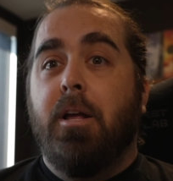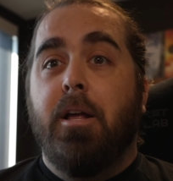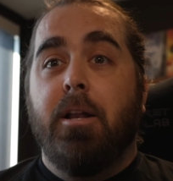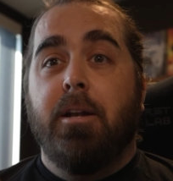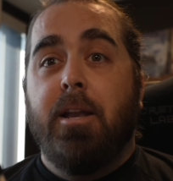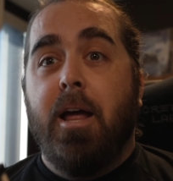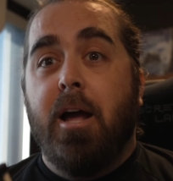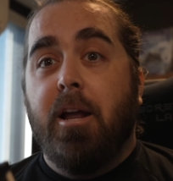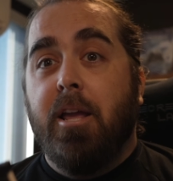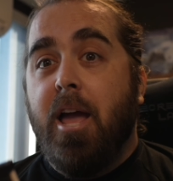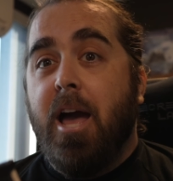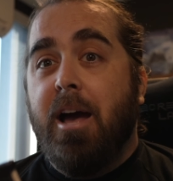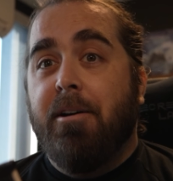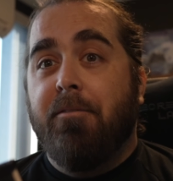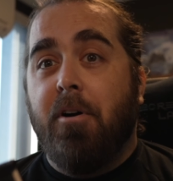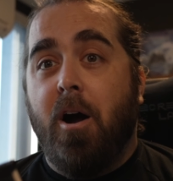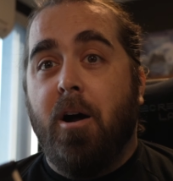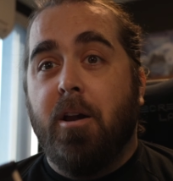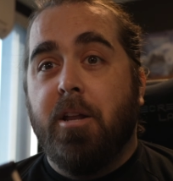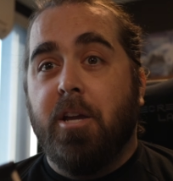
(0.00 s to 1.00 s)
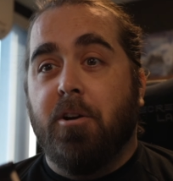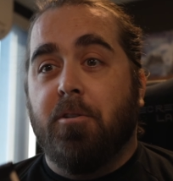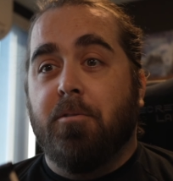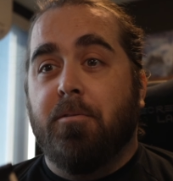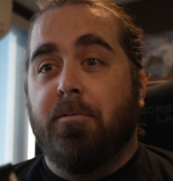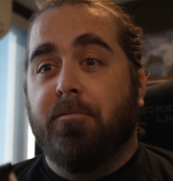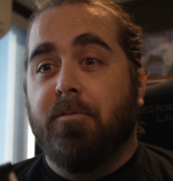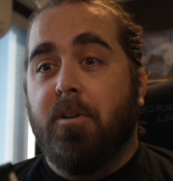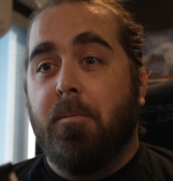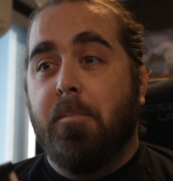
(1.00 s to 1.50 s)
now you have audio
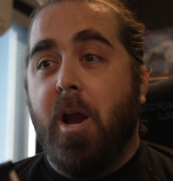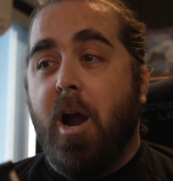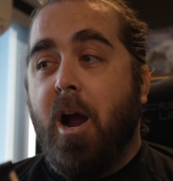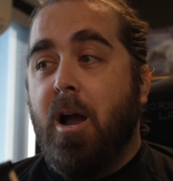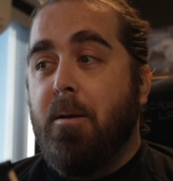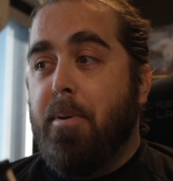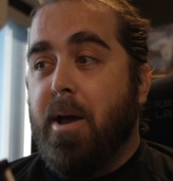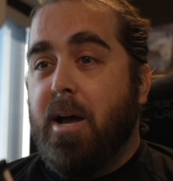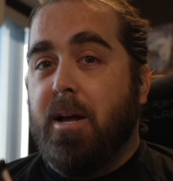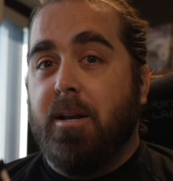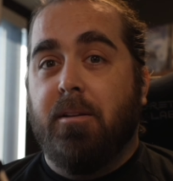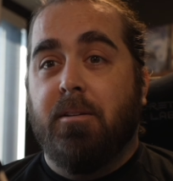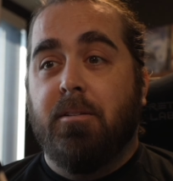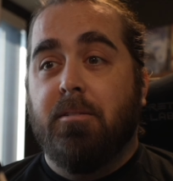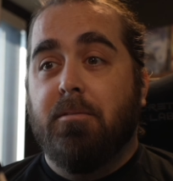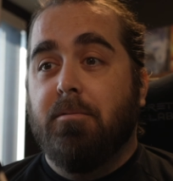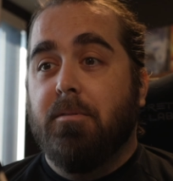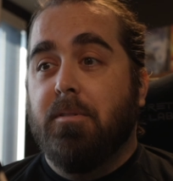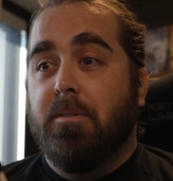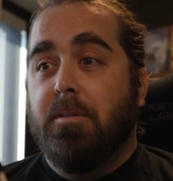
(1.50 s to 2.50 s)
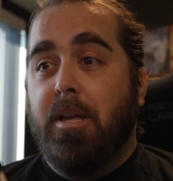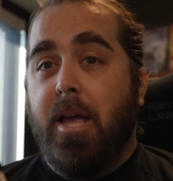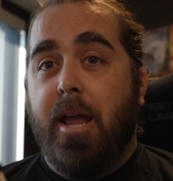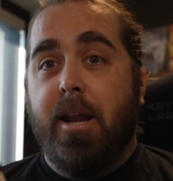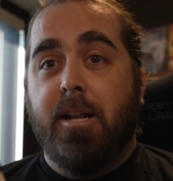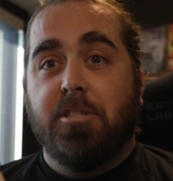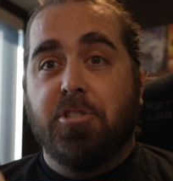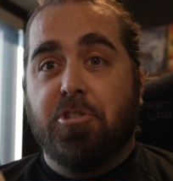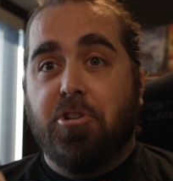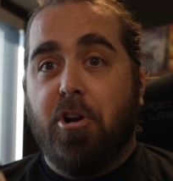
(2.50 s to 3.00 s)
from your iPad, and
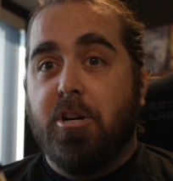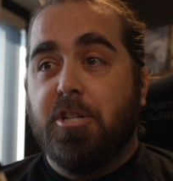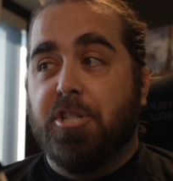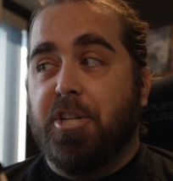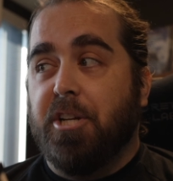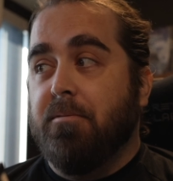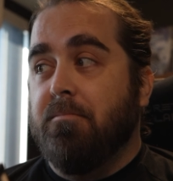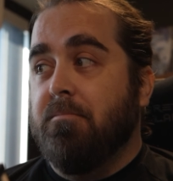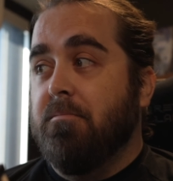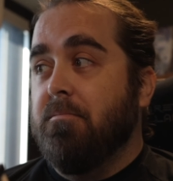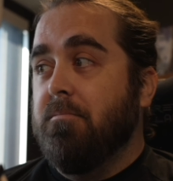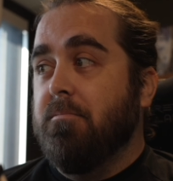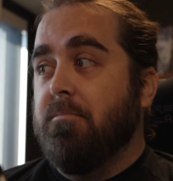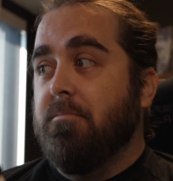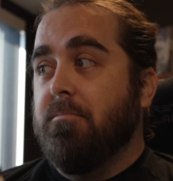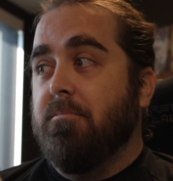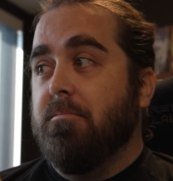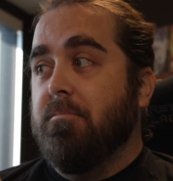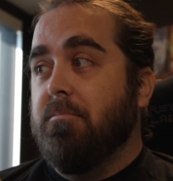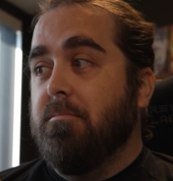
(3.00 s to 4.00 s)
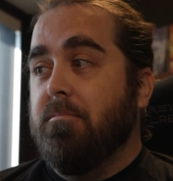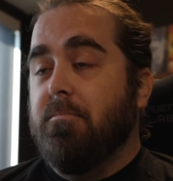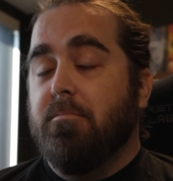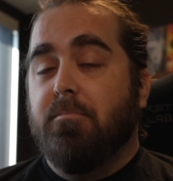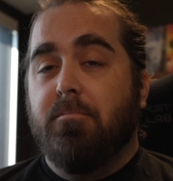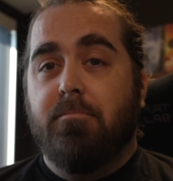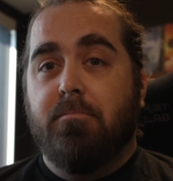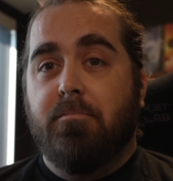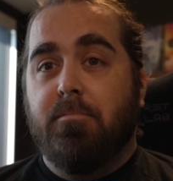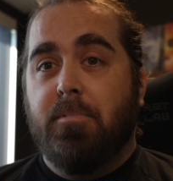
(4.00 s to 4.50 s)
it's charging,
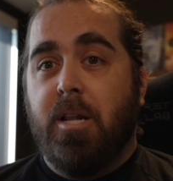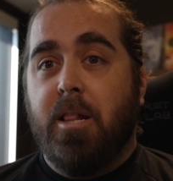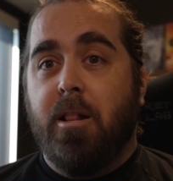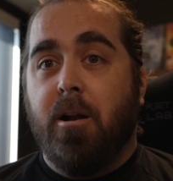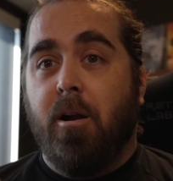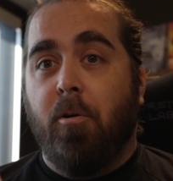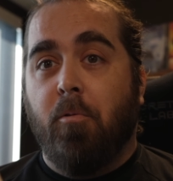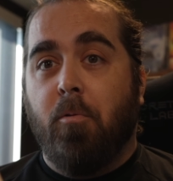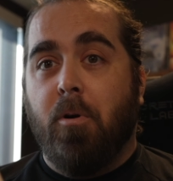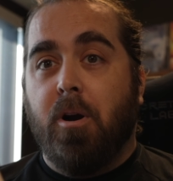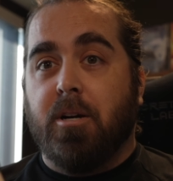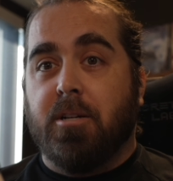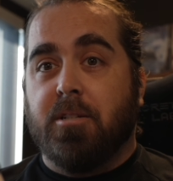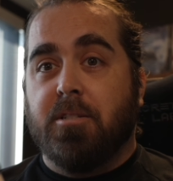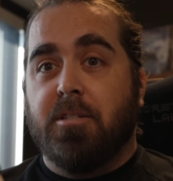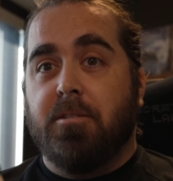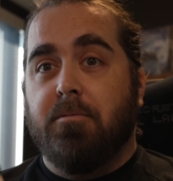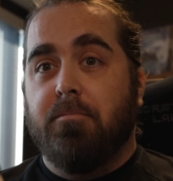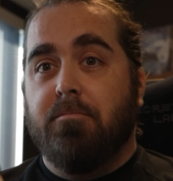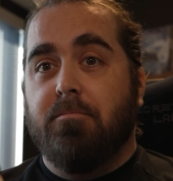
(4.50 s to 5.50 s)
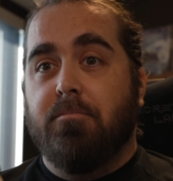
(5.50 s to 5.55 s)
and it all works.